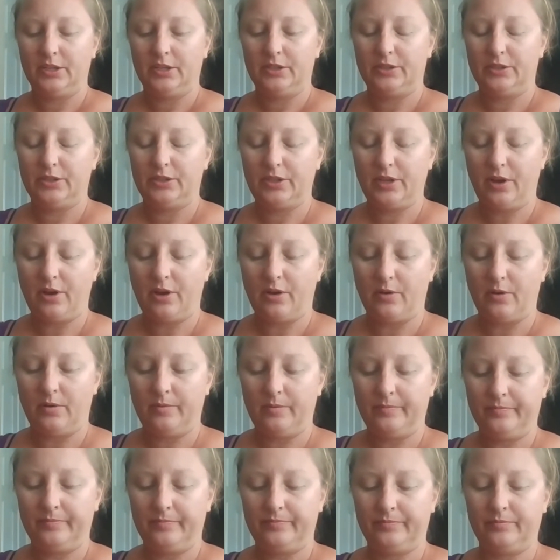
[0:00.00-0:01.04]
So,
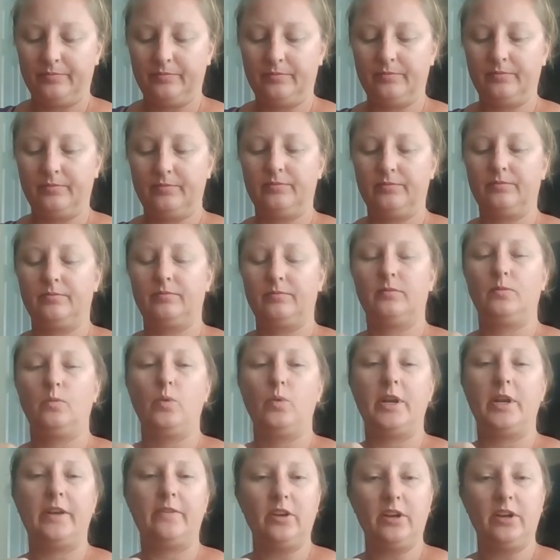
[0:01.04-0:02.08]

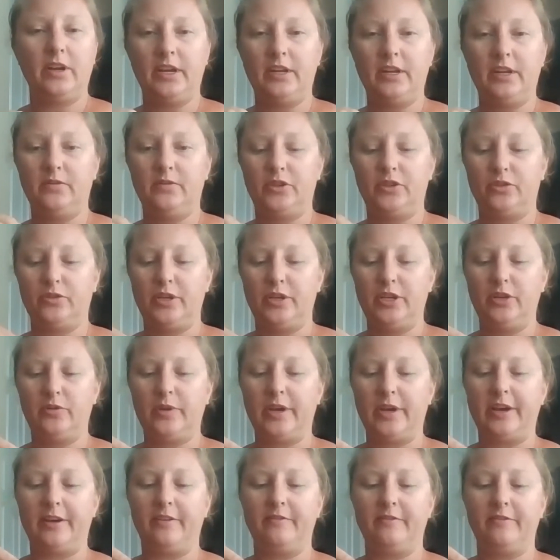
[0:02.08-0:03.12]
whatever kind of string you
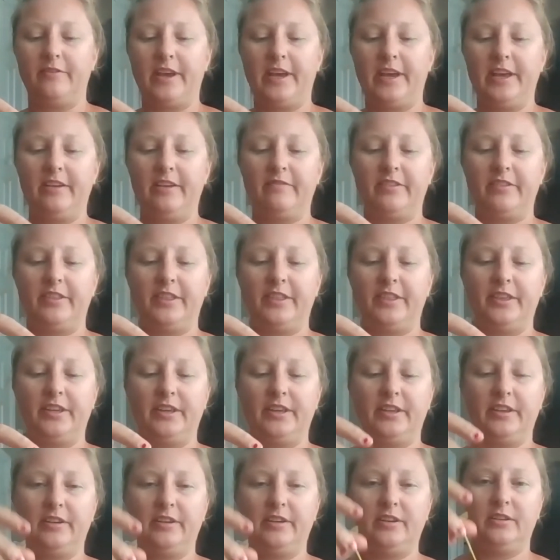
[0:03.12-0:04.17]
have, I have
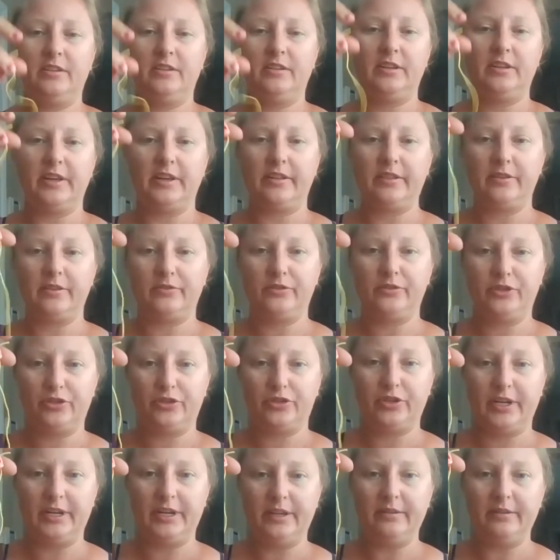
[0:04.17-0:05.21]
thin yellow
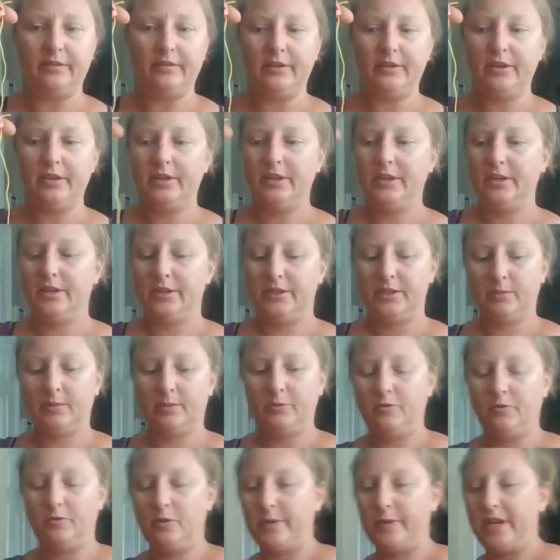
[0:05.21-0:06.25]
string. Some
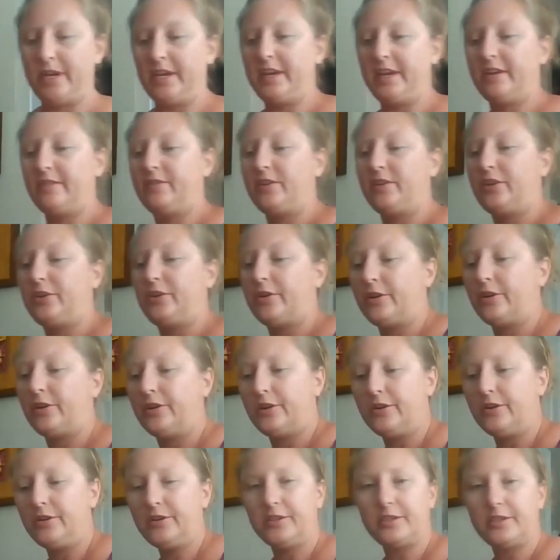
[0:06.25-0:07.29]
of you might have
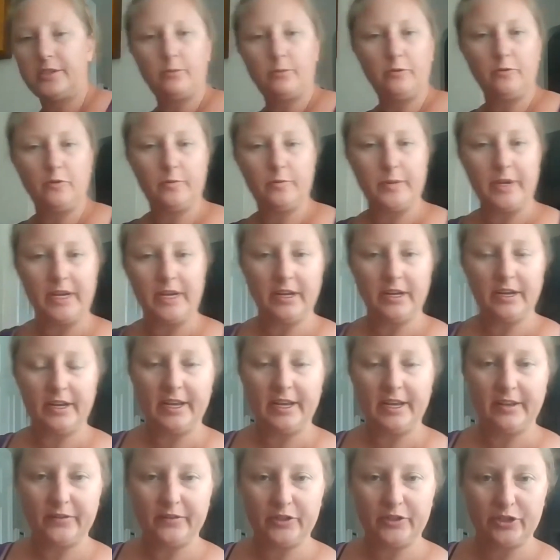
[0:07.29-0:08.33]
yarn, some of you might not
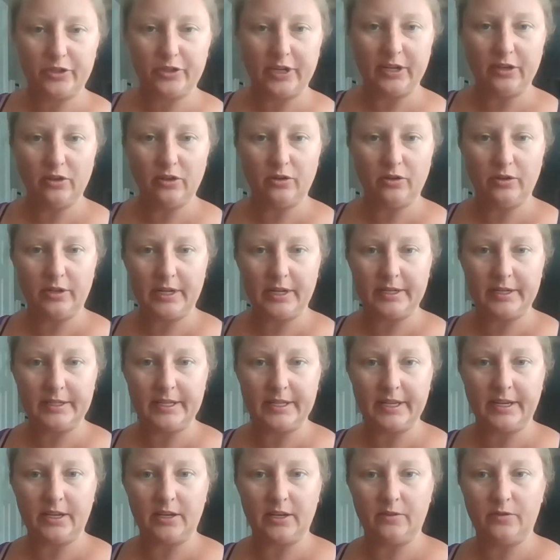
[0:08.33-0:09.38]
have string. Hold on a
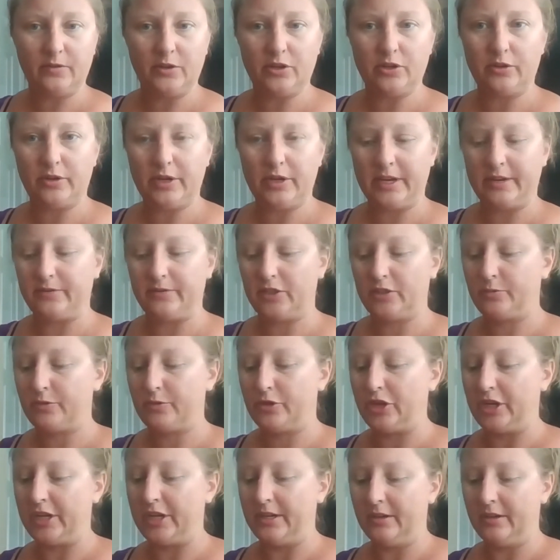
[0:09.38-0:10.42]
second if you don't have string.